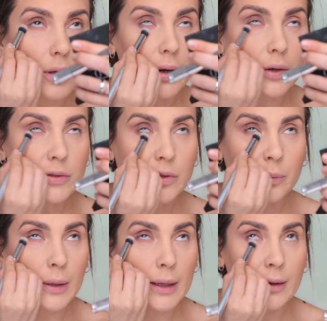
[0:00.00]
I also
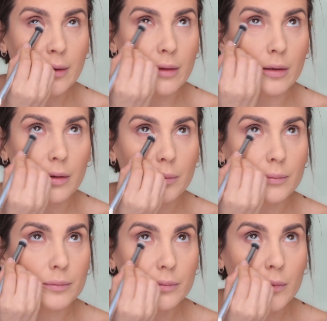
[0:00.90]
blend the
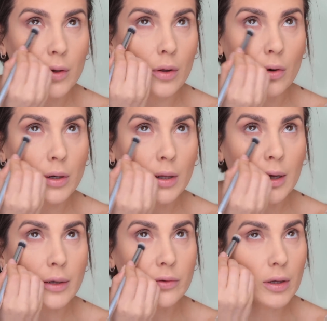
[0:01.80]
lower
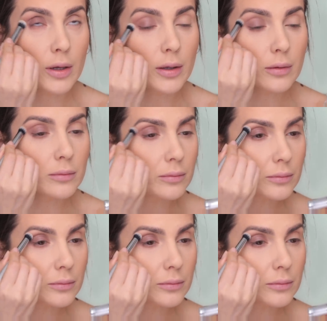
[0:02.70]
lash line.